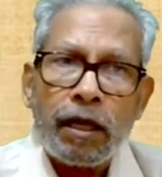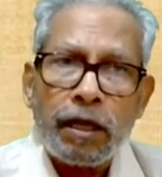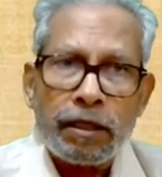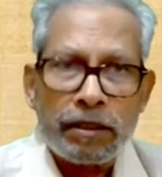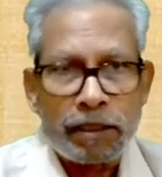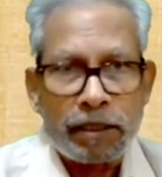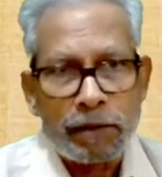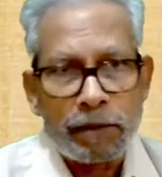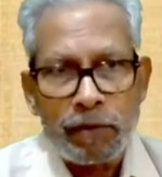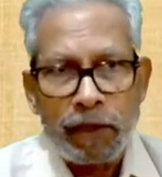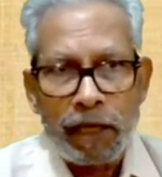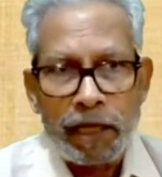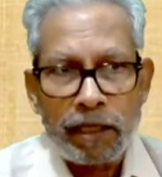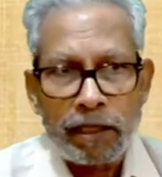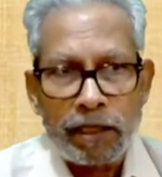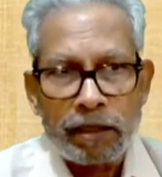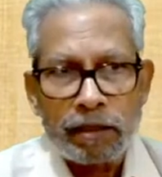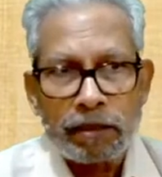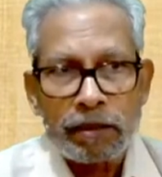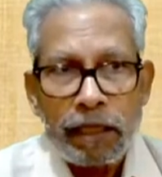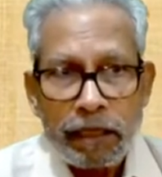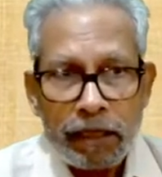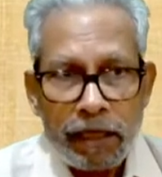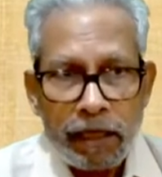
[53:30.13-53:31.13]
HR planning.
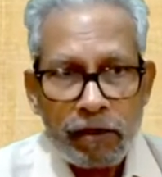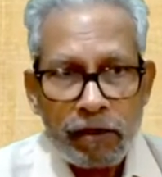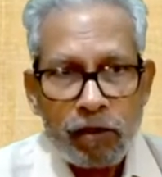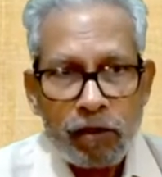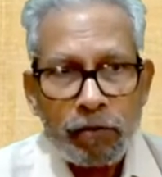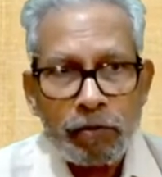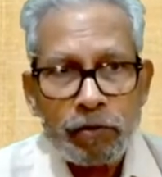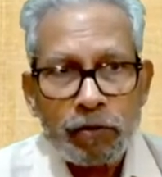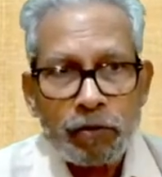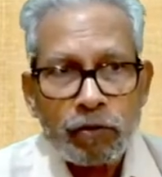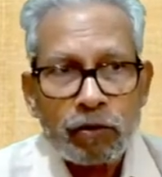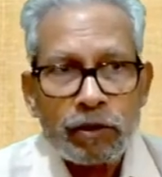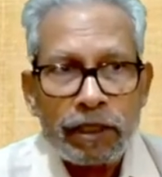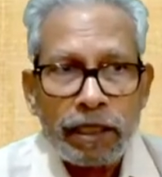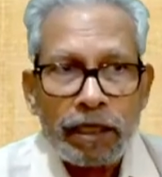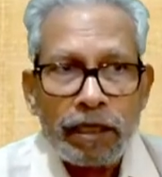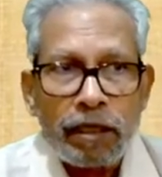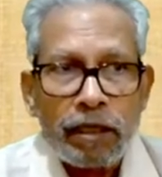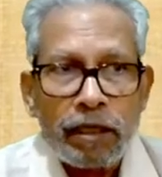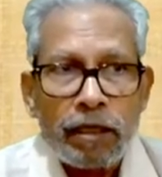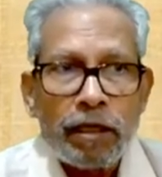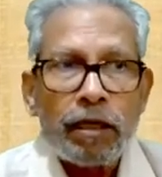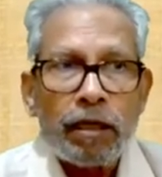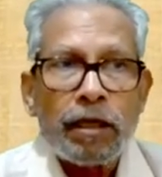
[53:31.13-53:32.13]
Then you have to
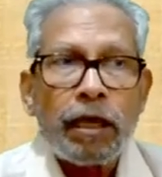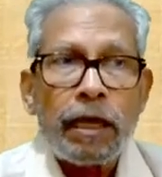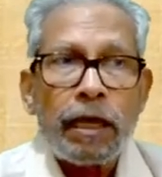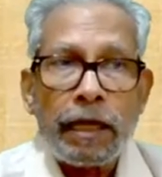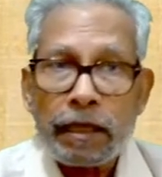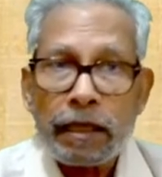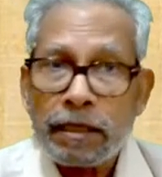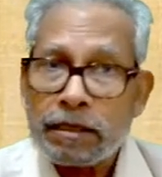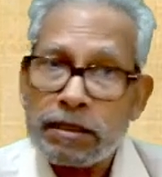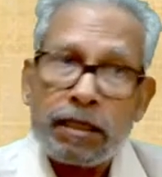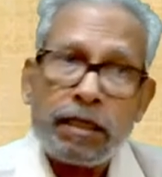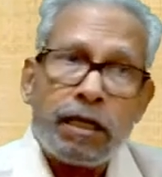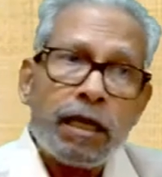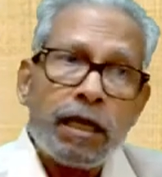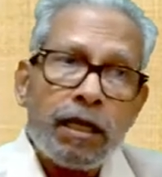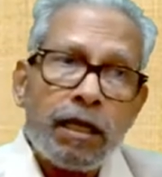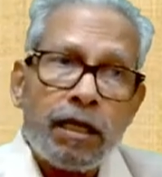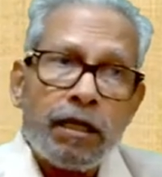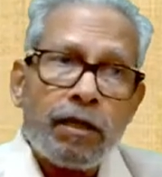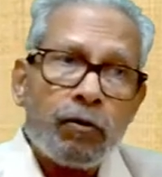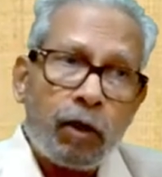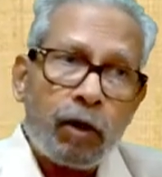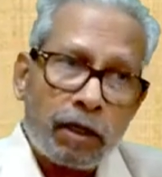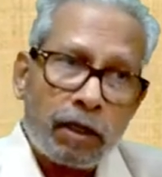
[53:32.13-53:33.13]
say
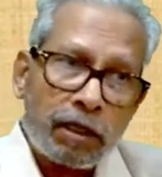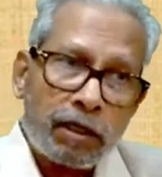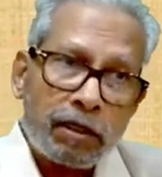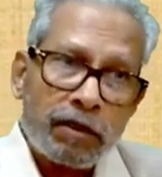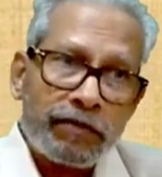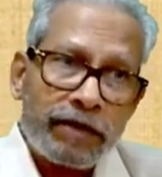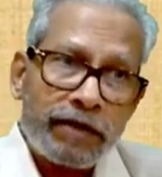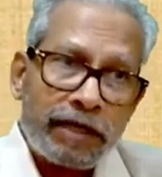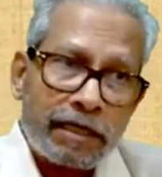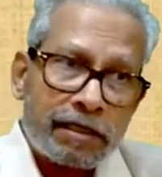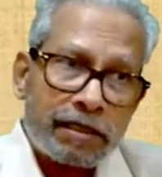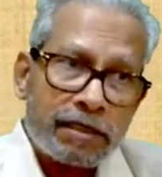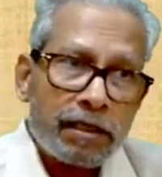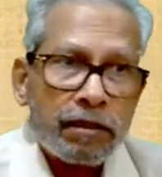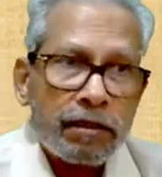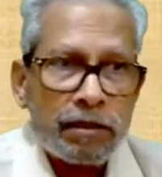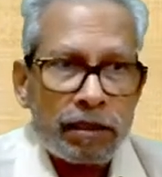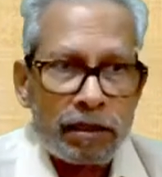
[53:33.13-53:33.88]
externally what are the factors?